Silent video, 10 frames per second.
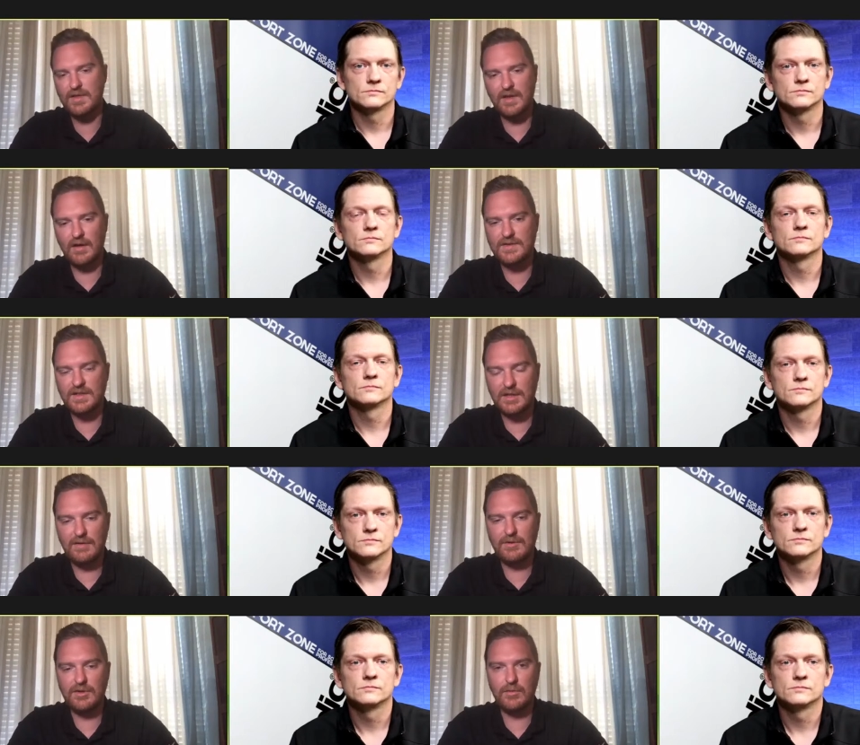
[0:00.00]
Speaker 1: in there to
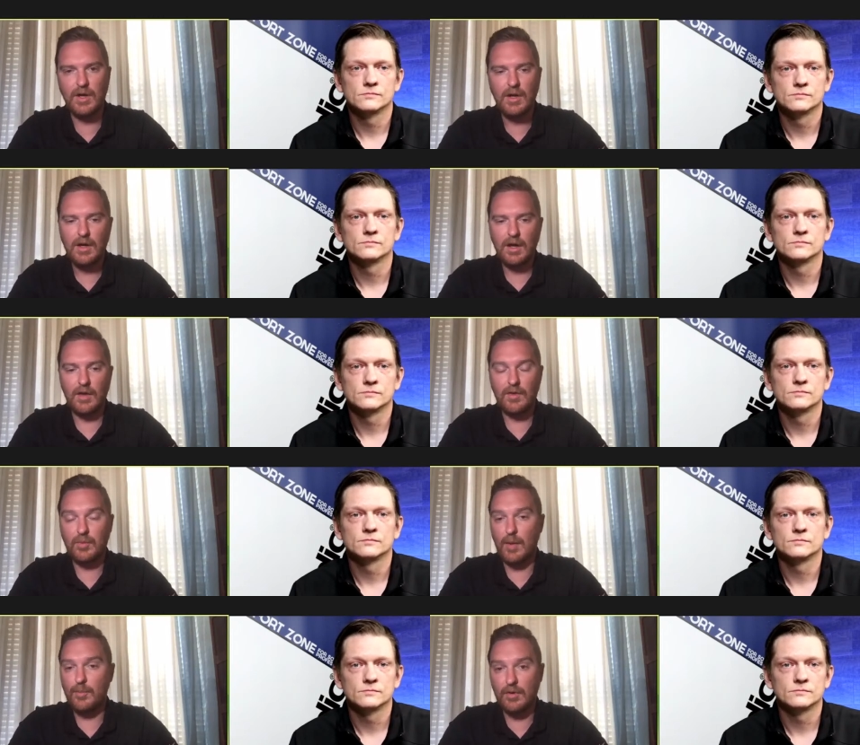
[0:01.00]
give you uh, the
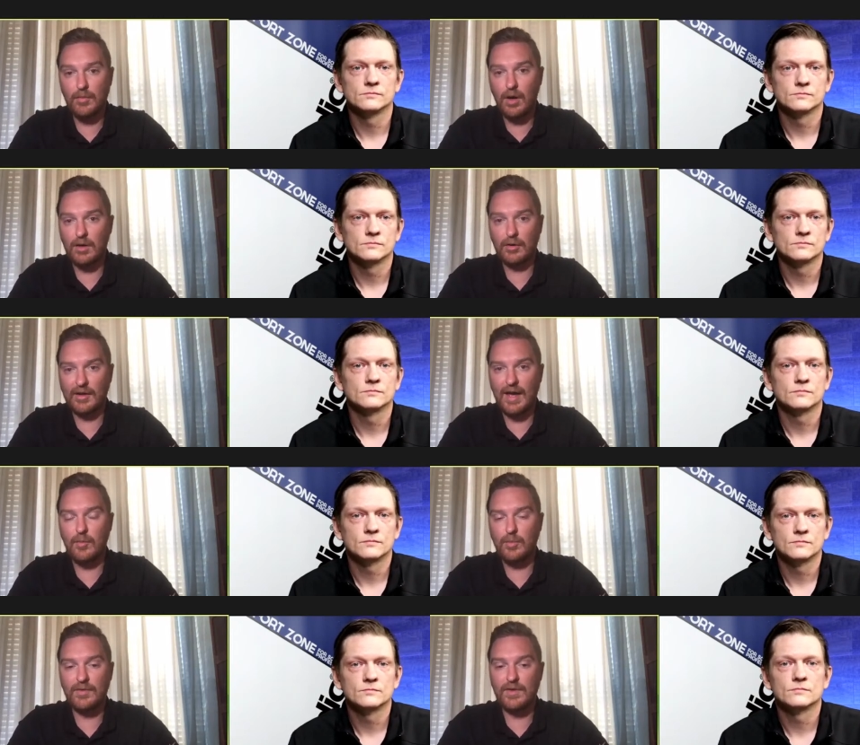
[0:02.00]
proper monitoring
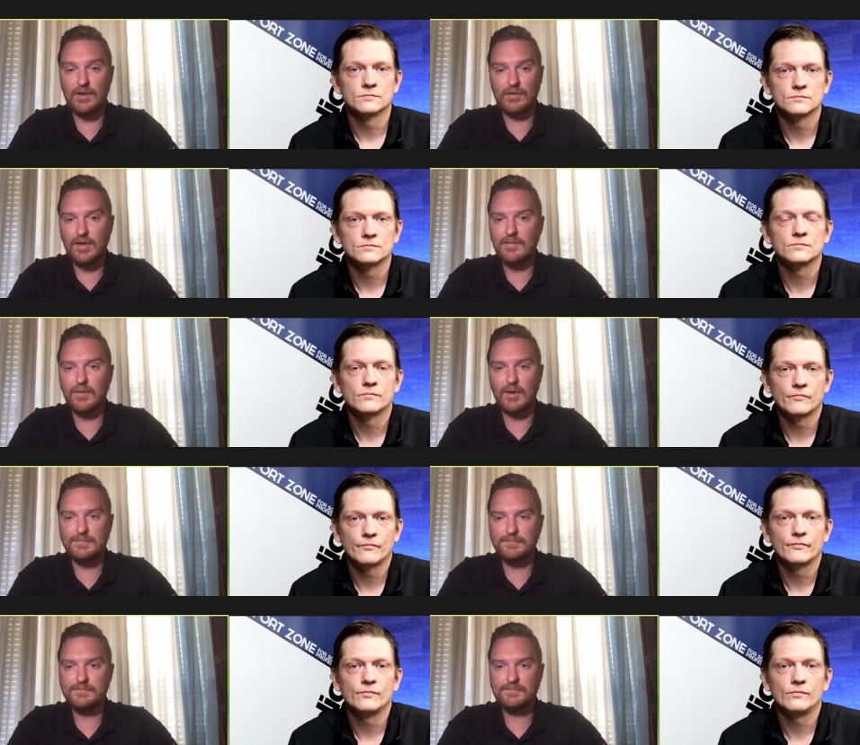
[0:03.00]
output that you're looking for.
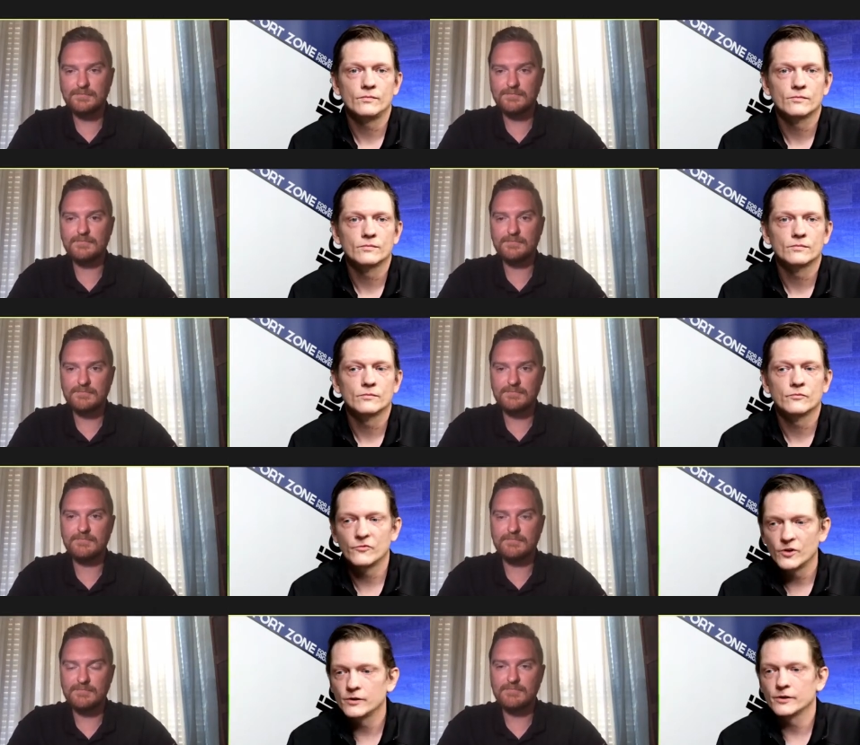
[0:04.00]

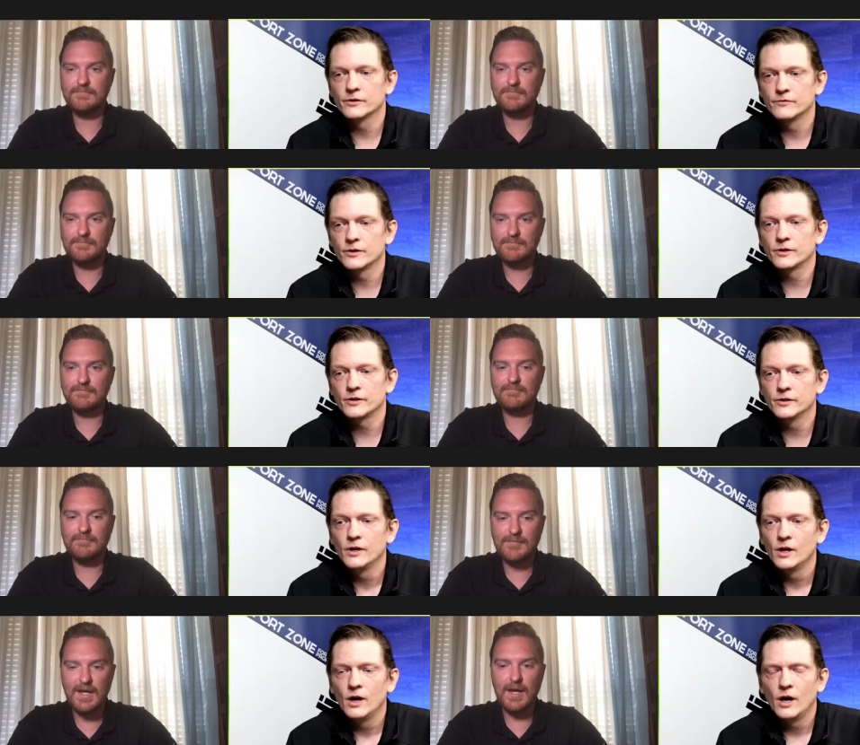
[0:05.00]
Very good, very good.
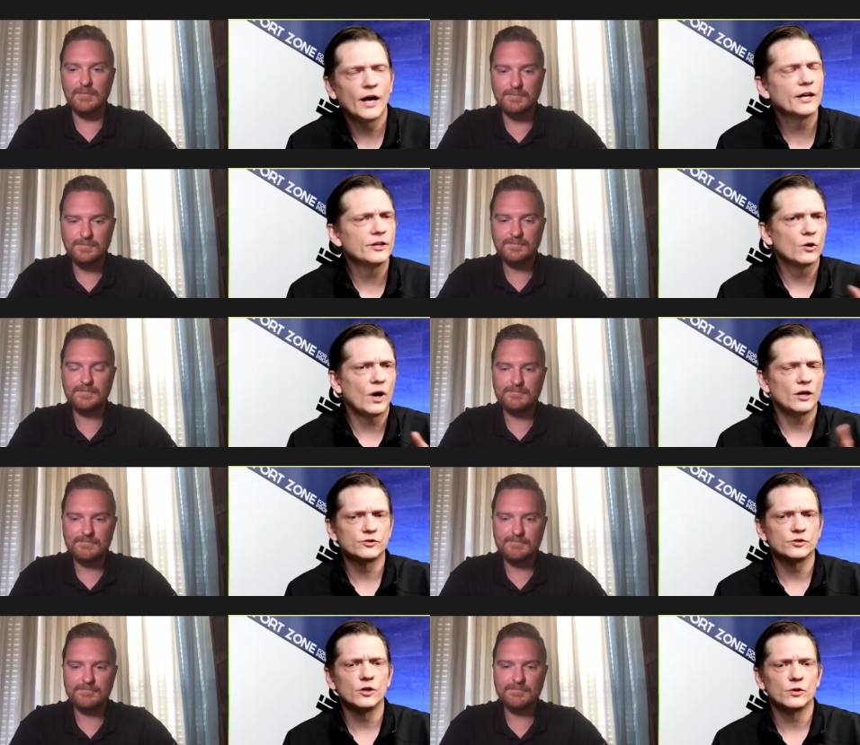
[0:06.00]
Speaker 2: Uh, And you know, I also
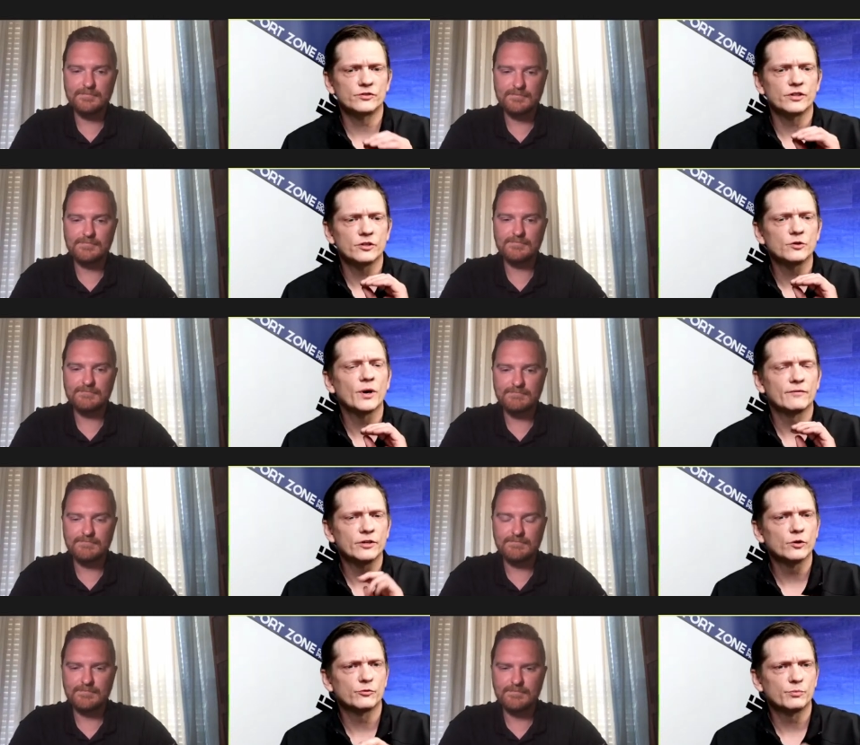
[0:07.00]
noticed that do you have a
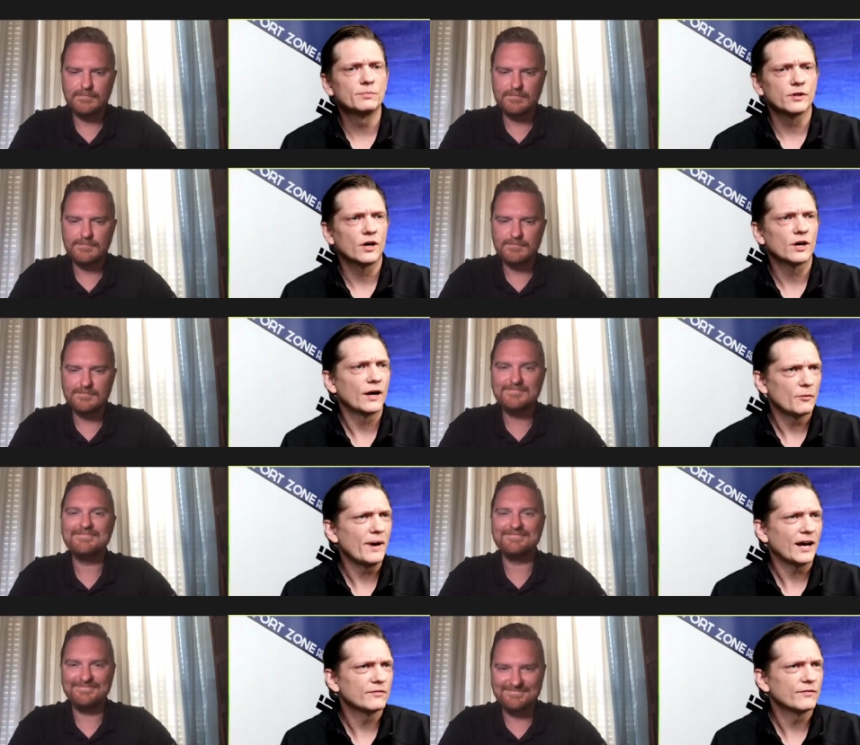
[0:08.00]
USB plug on the
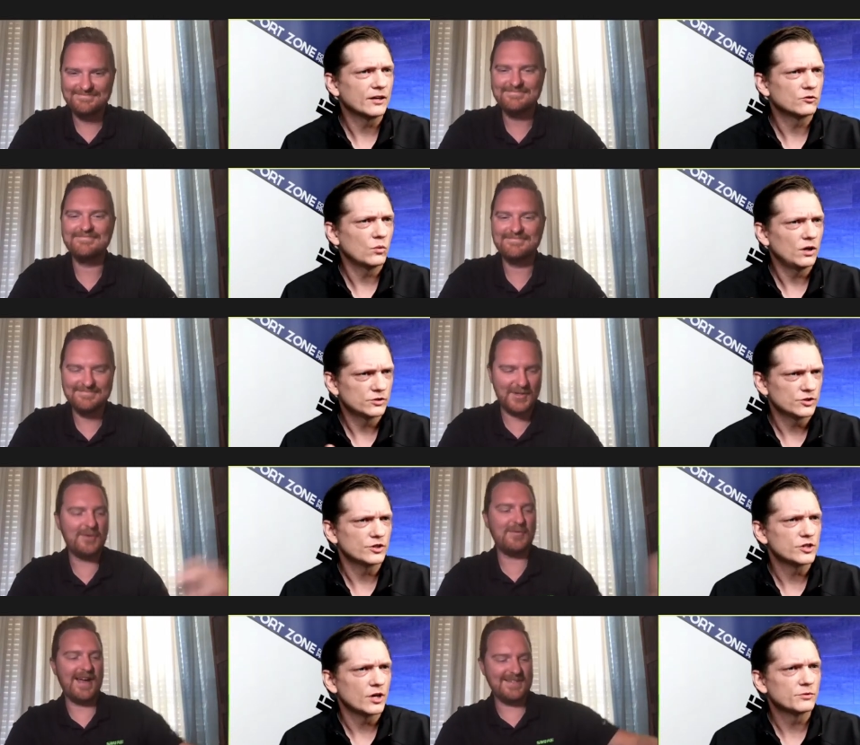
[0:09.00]
back of that as well, just to
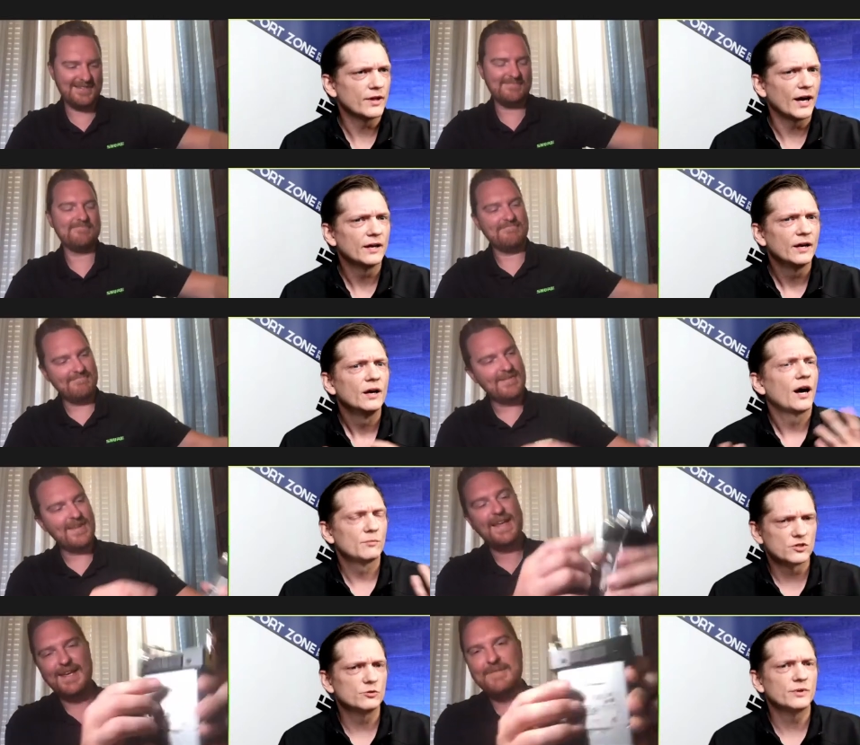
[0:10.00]
jump Correct. to that? I'm
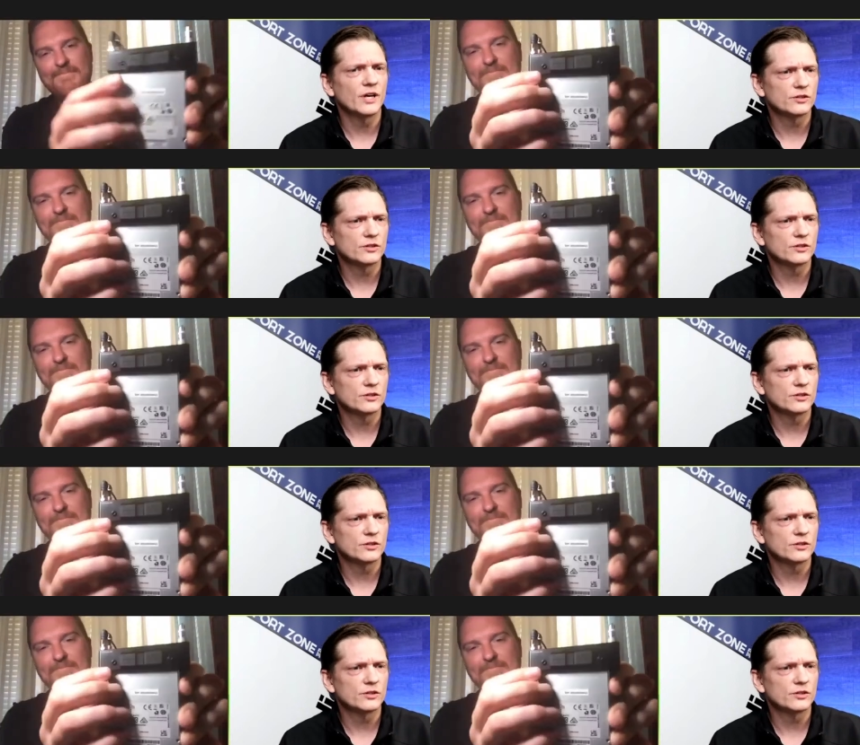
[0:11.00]
assuming that's for